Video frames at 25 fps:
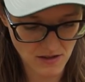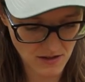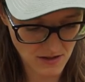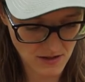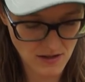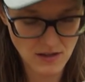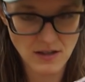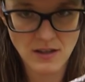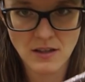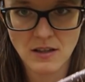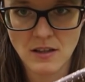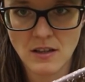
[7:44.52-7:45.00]

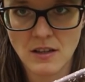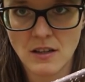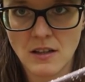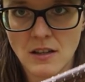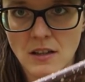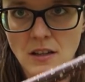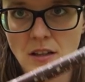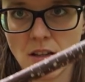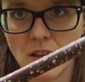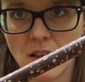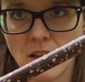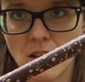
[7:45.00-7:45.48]

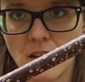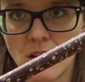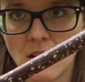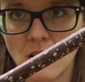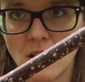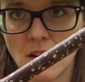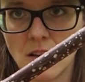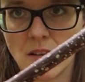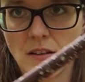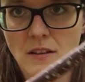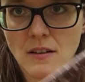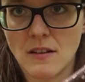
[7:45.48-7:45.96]

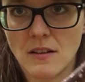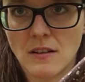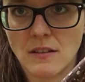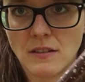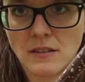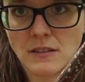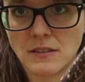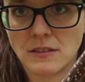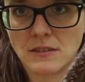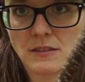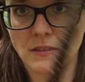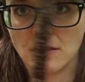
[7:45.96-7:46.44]

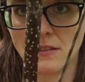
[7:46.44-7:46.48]
(silence)